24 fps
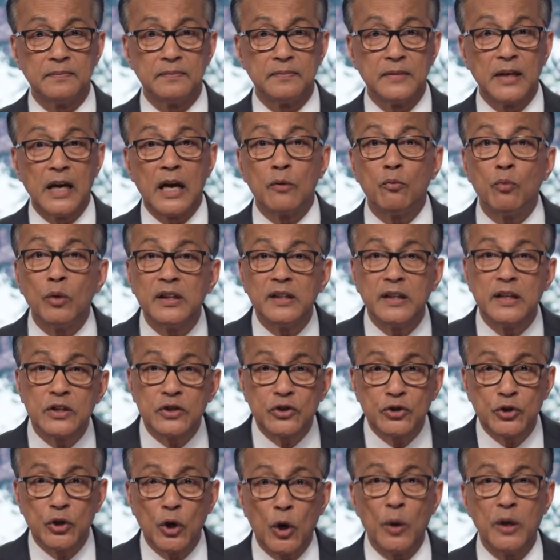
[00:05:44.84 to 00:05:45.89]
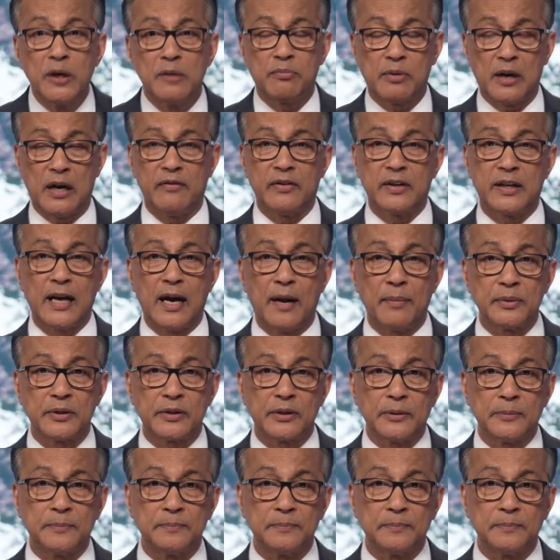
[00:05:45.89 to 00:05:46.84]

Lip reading: And will this draw in private capital?